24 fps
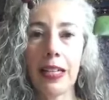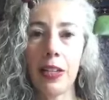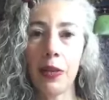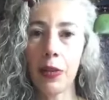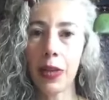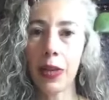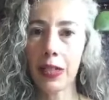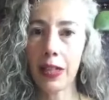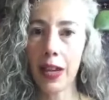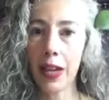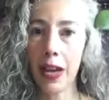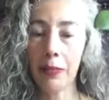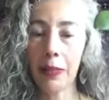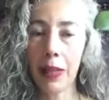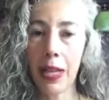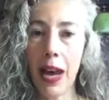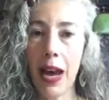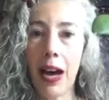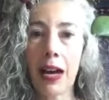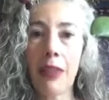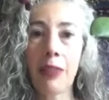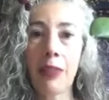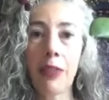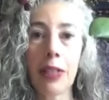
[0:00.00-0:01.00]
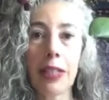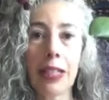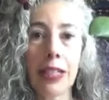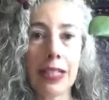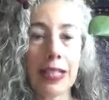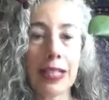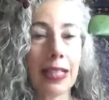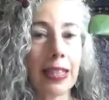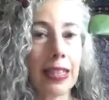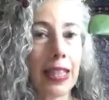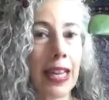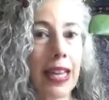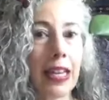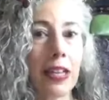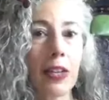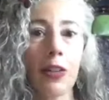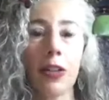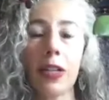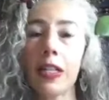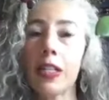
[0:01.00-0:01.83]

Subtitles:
You can come live or listen later.